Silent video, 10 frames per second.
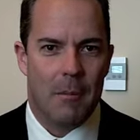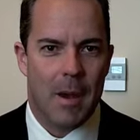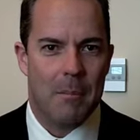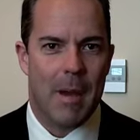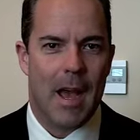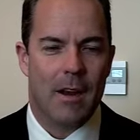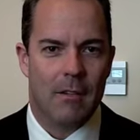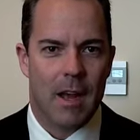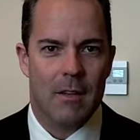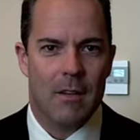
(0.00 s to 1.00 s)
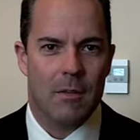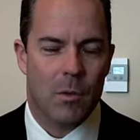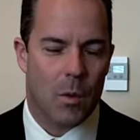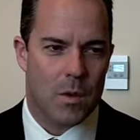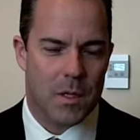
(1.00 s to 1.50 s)
My background, of
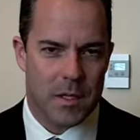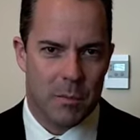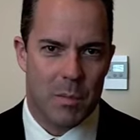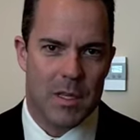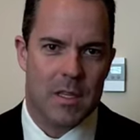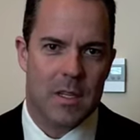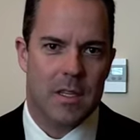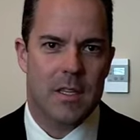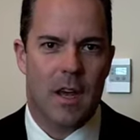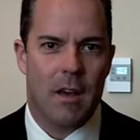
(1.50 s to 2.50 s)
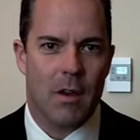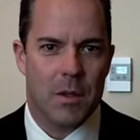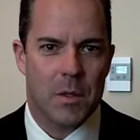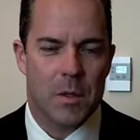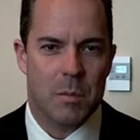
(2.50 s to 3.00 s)
course, is in business. I've
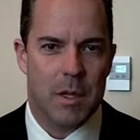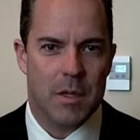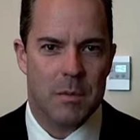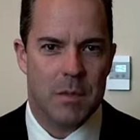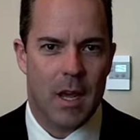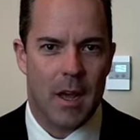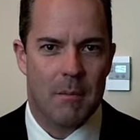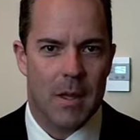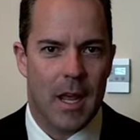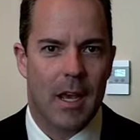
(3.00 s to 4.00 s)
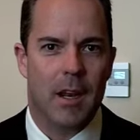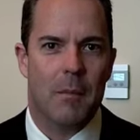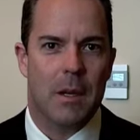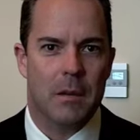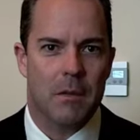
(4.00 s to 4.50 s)
also spent some time in
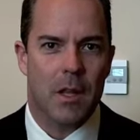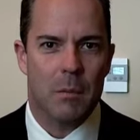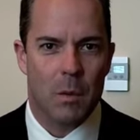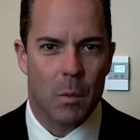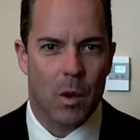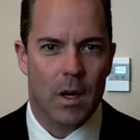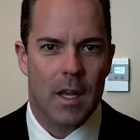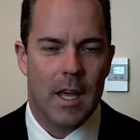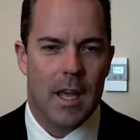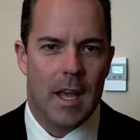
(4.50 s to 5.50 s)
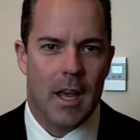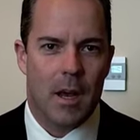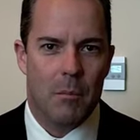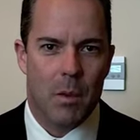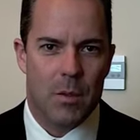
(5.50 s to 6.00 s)
economic development work,
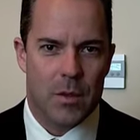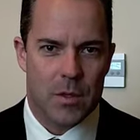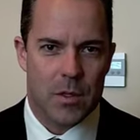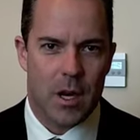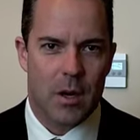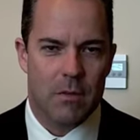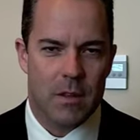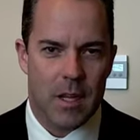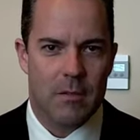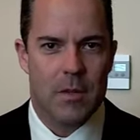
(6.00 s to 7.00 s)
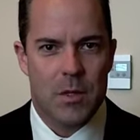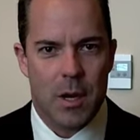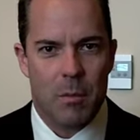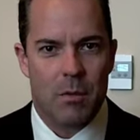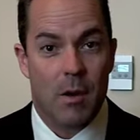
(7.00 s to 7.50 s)
both as chair of the Davis
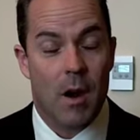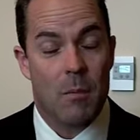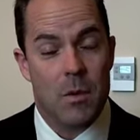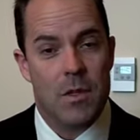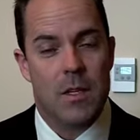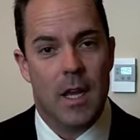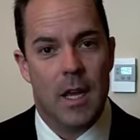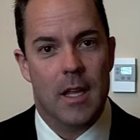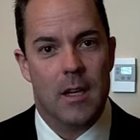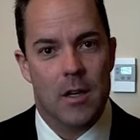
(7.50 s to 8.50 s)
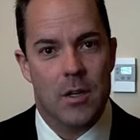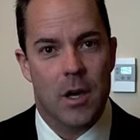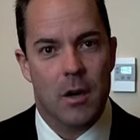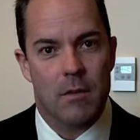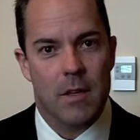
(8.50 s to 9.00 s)
Chamber of Commerce and
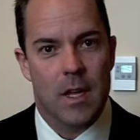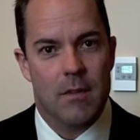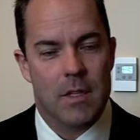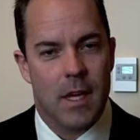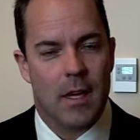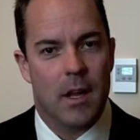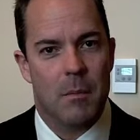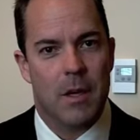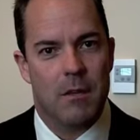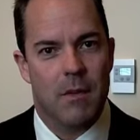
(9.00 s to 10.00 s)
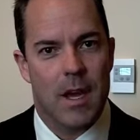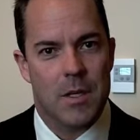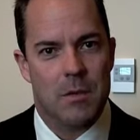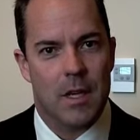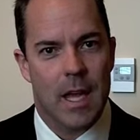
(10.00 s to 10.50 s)
chair of the Davis Economic
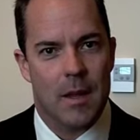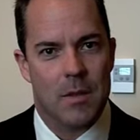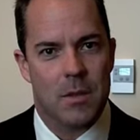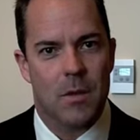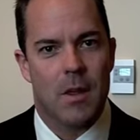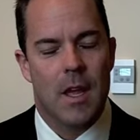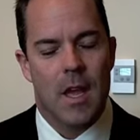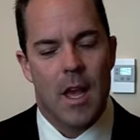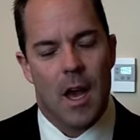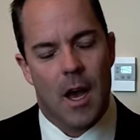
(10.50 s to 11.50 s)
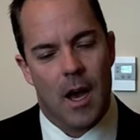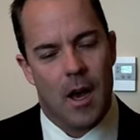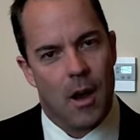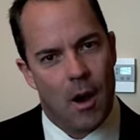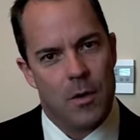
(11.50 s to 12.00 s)
Advisory Council.
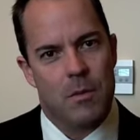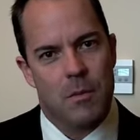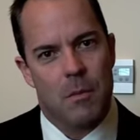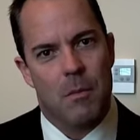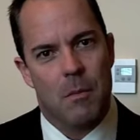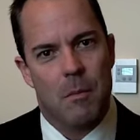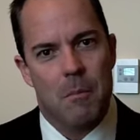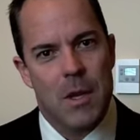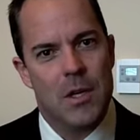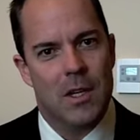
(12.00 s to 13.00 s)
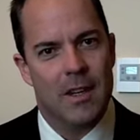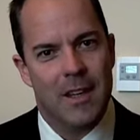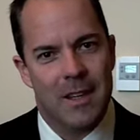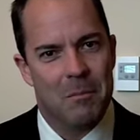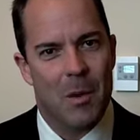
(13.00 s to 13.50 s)
Our mission in